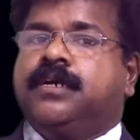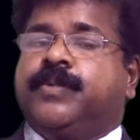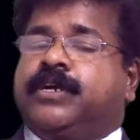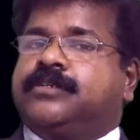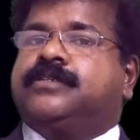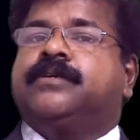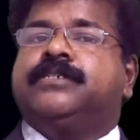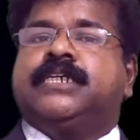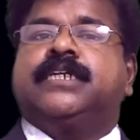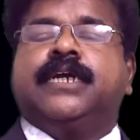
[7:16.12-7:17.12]
Because of
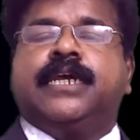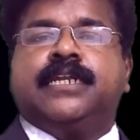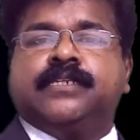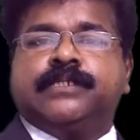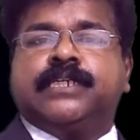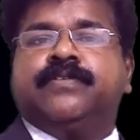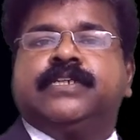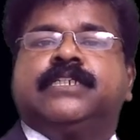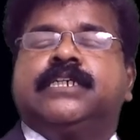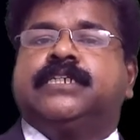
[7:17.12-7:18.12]
sufficient rain and sufficient
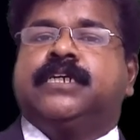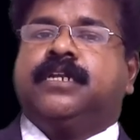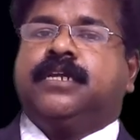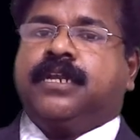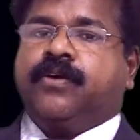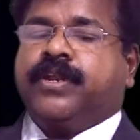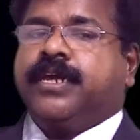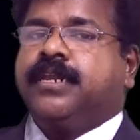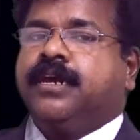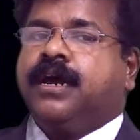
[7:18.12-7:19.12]
vegetation in our
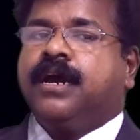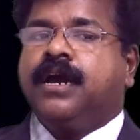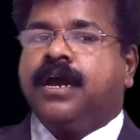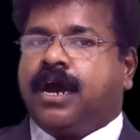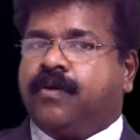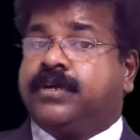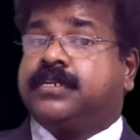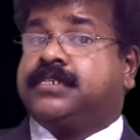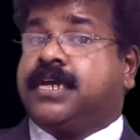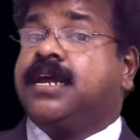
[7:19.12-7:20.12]
area, our
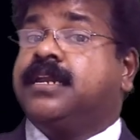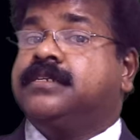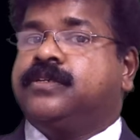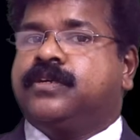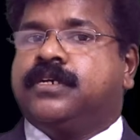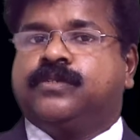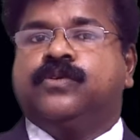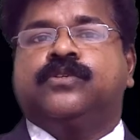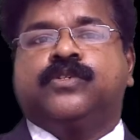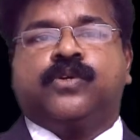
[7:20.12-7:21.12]
state is known as
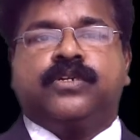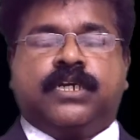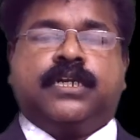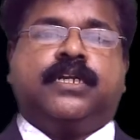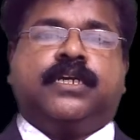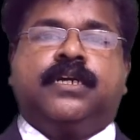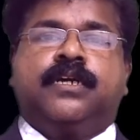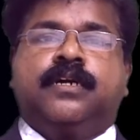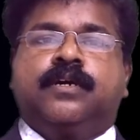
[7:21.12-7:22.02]
God's own country.